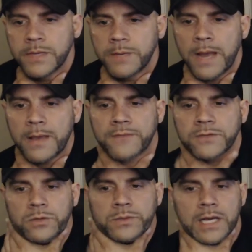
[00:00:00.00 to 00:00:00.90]
it might have to
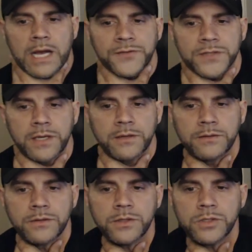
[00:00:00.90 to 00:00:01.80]
do with the offset.
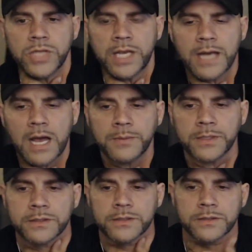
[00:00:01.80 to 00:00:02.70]
Jay
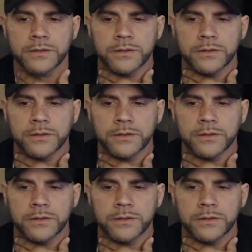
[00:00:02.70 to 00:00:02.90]
Dobbins,